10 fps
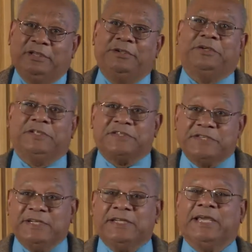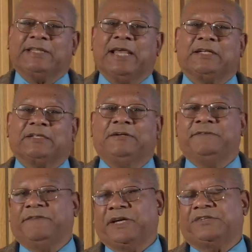You can still get that
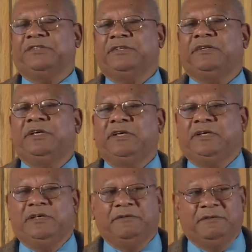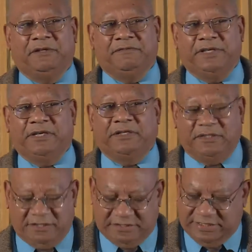confection in
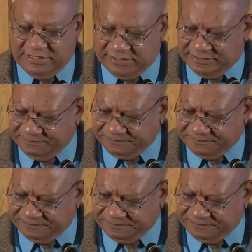Vienna today.